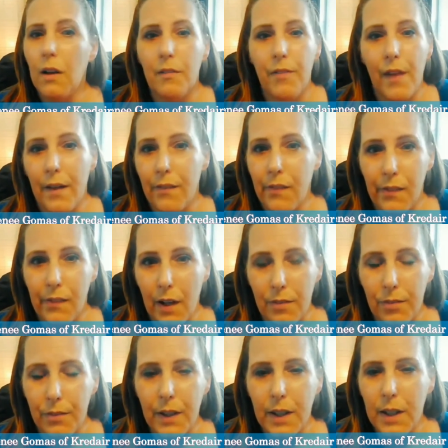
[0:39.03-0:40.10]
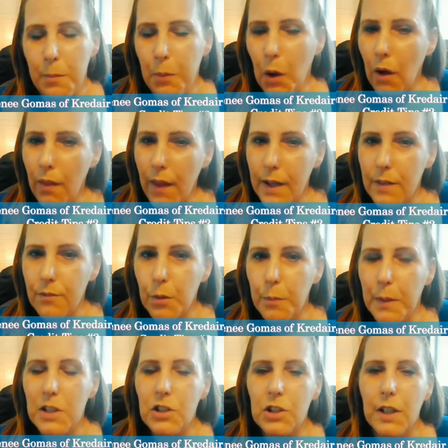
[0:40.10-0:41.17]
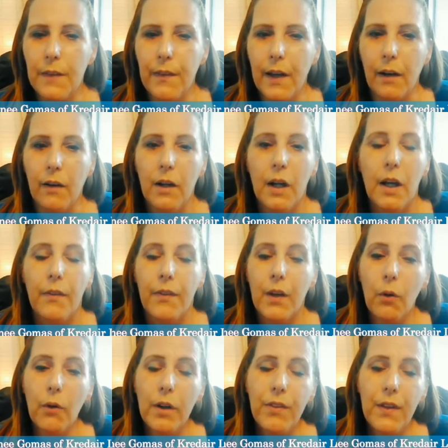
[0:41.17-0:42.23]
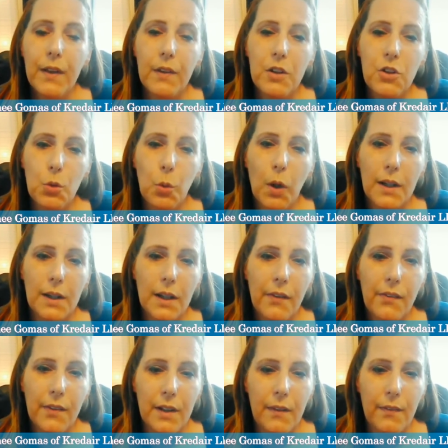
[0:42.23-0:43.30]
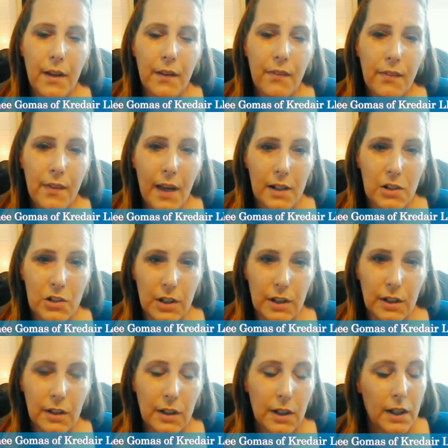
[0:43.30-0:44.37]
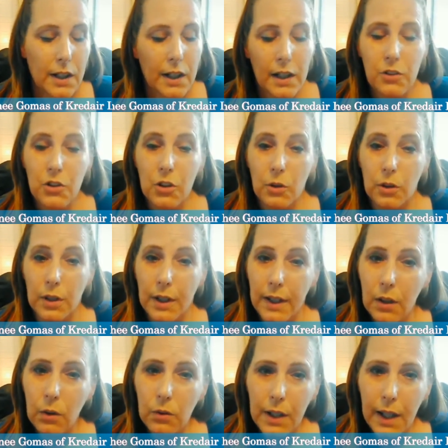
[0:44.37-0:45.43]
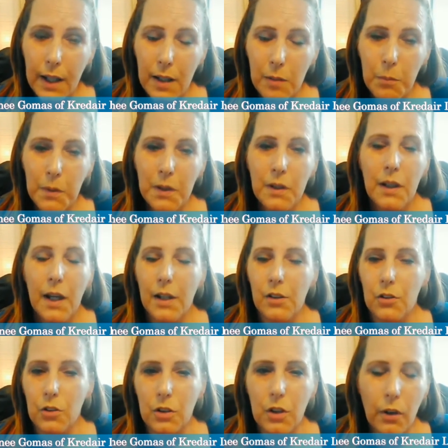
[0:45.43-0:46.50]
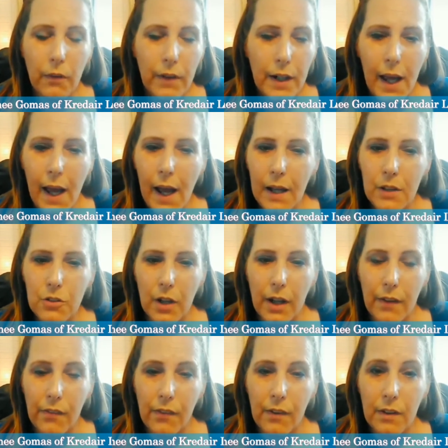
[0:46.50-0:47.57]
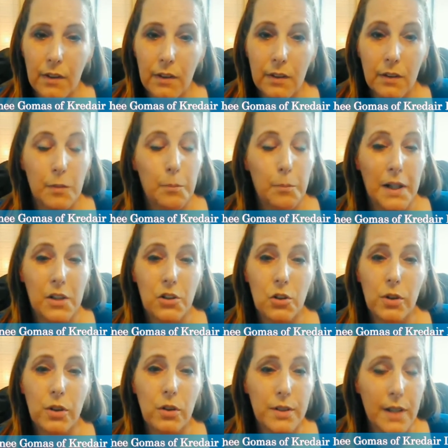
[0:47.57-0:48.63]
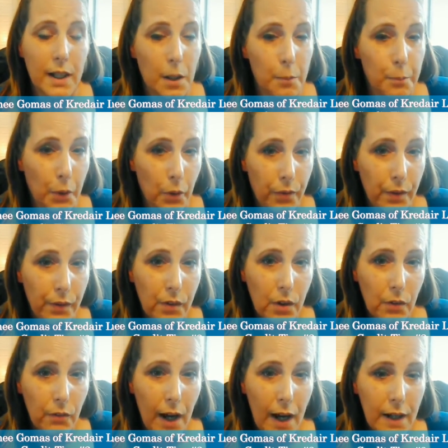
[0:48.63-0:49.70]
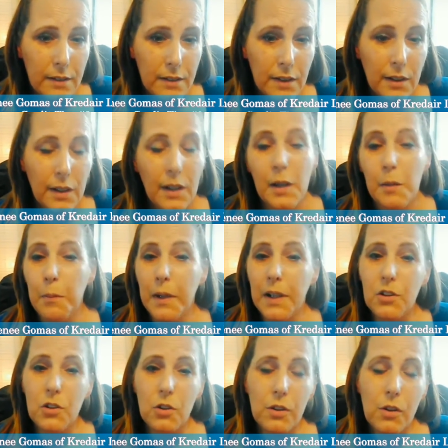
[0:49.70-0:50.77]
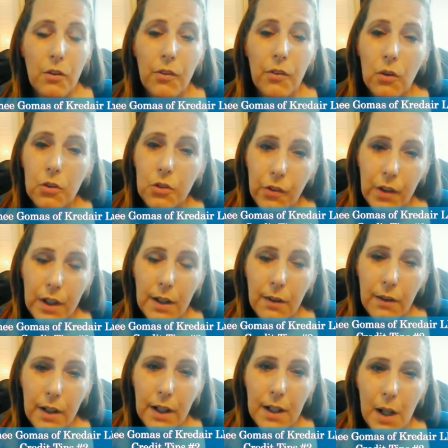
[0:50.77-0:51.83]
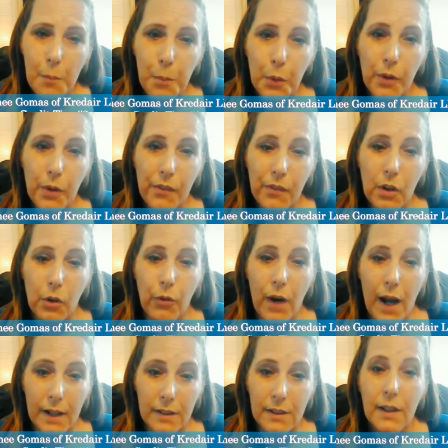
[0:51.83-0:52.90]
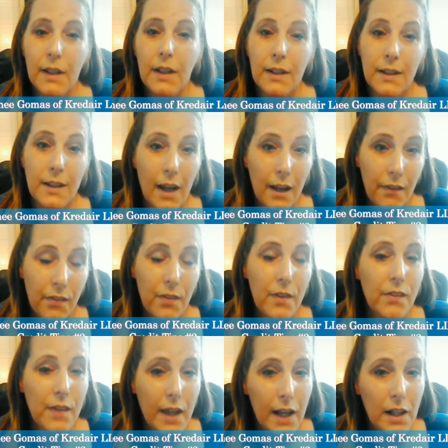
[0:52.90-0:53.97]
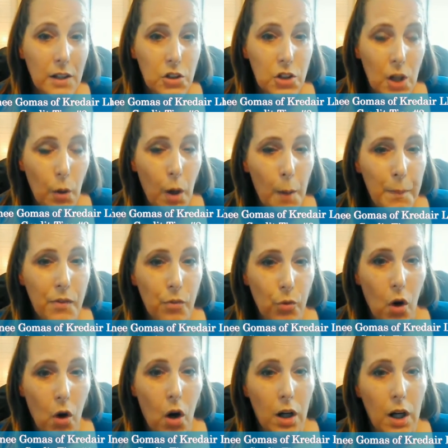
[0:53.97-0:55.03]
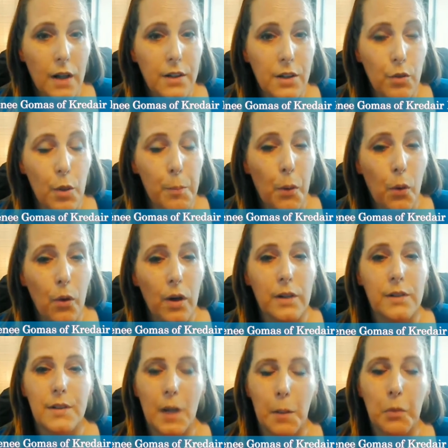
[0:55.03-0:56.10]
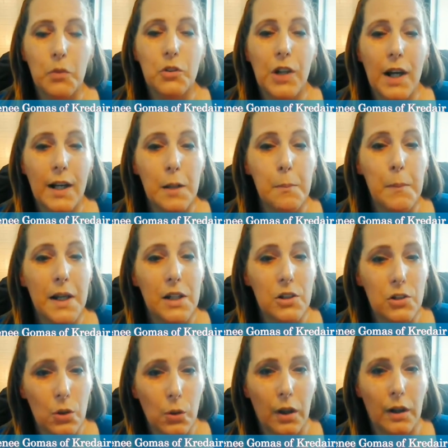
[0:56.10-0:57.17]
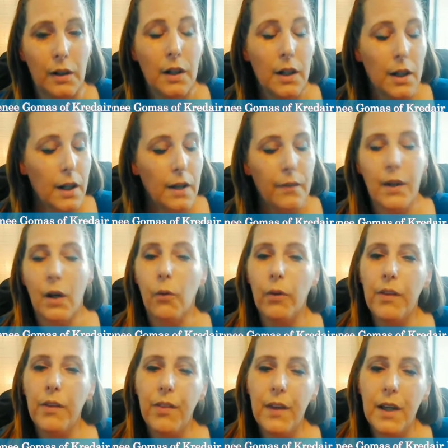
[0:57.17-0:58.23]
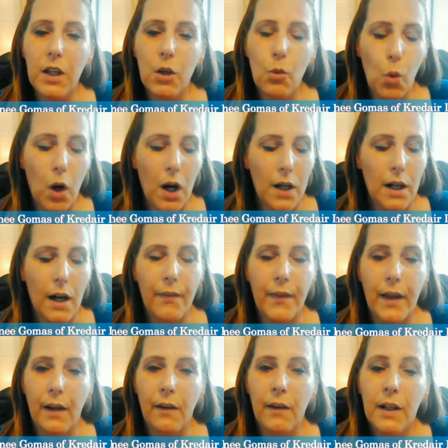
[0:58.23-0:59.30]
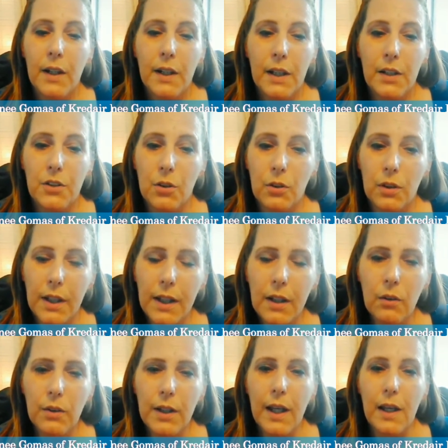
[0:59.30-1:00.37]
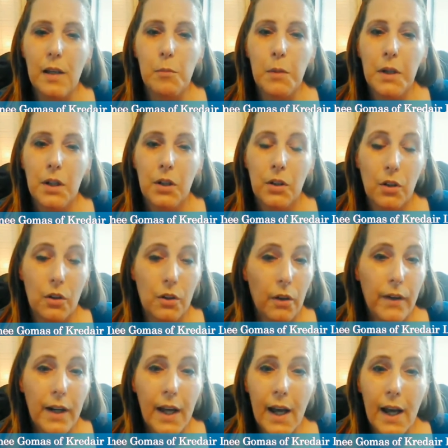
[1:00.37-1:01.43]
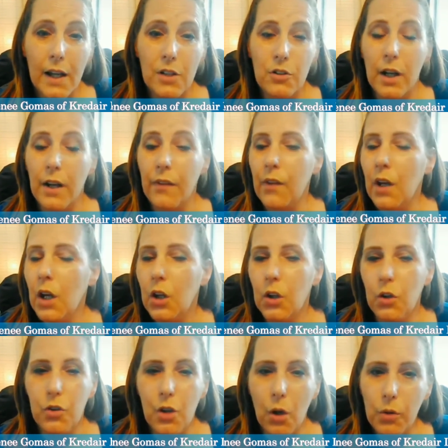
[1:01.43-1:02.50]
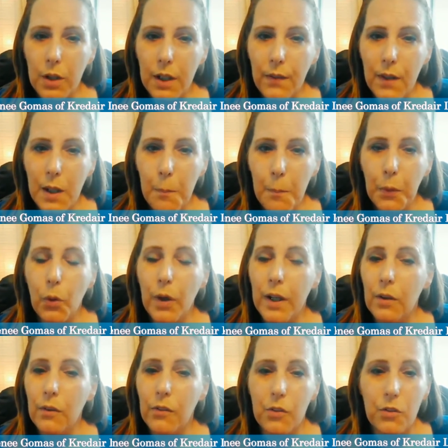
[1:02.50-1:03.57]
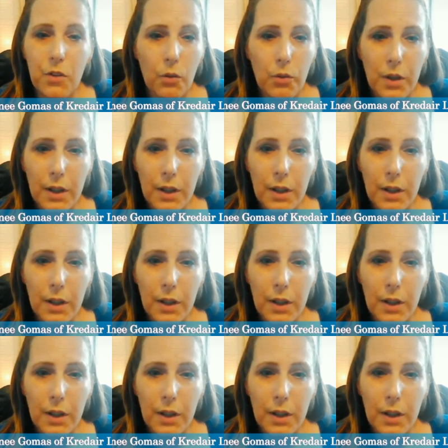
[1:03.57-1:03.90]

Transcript: all of that stuff. They keep all that information in there. The only thing that you want listed in this section is your legal name and your current address. Make sure your date of birth is correct. Make sure your social security number is correct. Yes, this can show up as wrong on your report. Double check and make sure. The only thing you want on there is your legal name, your current address. You don't need the employers. You